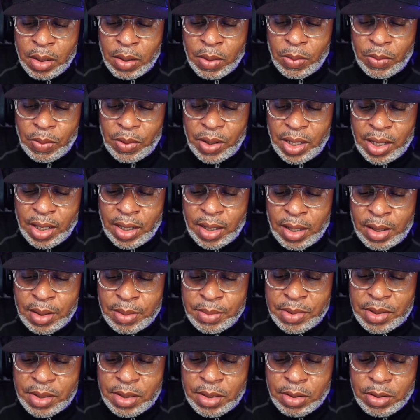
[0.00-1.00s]
When it
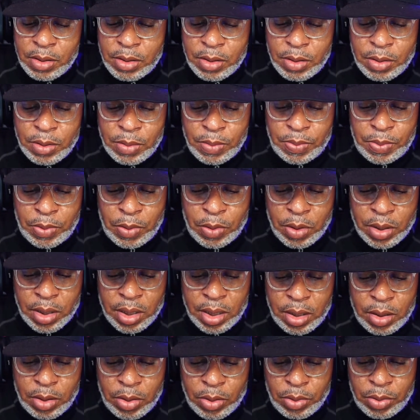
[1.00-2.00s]
comes to
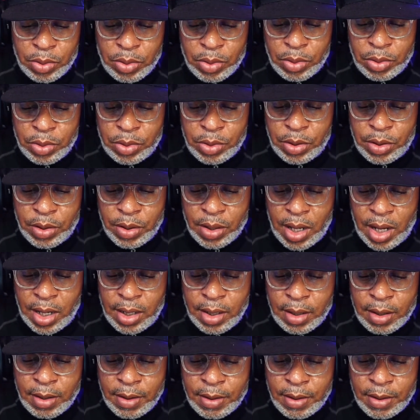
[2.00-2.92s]
Portland, who do you like?